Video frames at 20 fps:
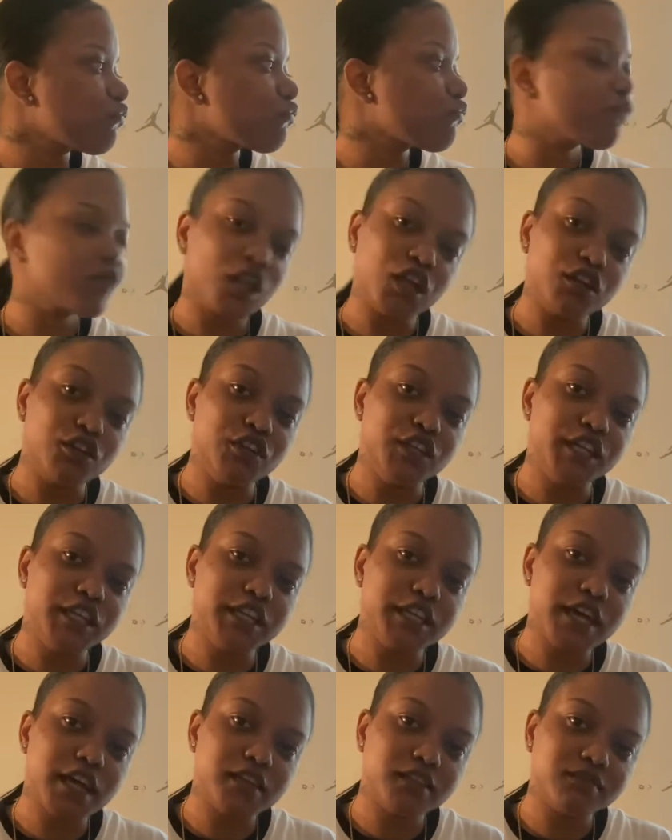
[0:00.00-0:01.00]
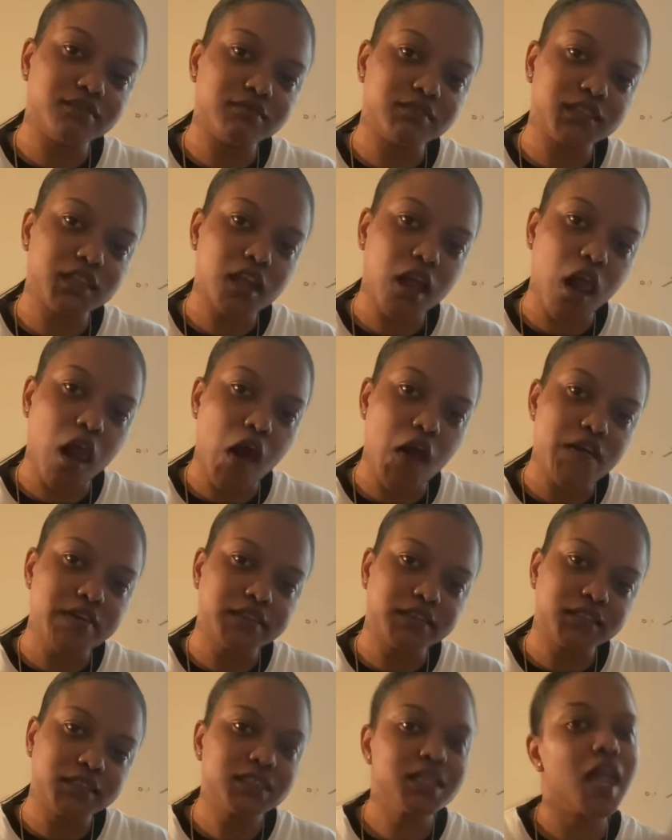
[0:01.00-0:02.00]
You did it yet?
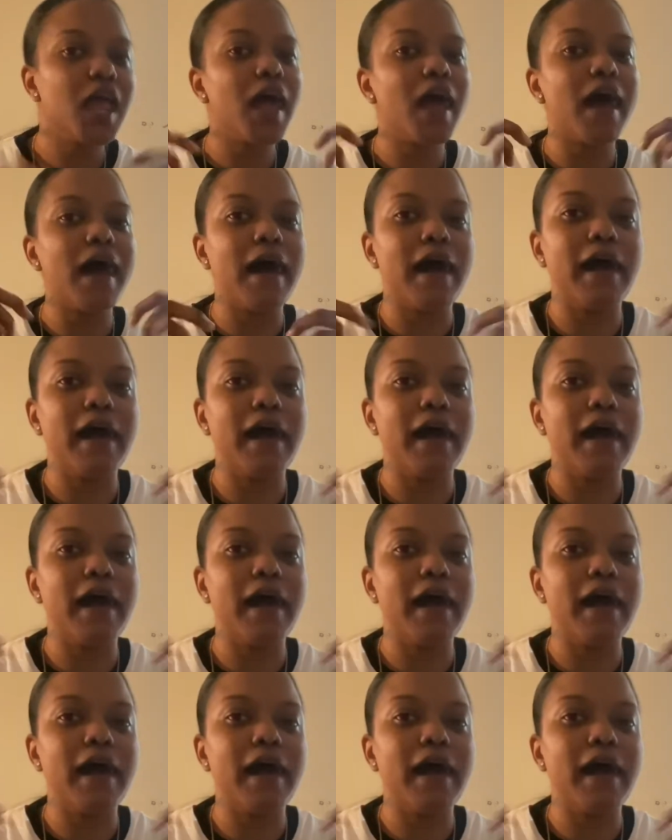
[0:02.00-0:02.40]
All right,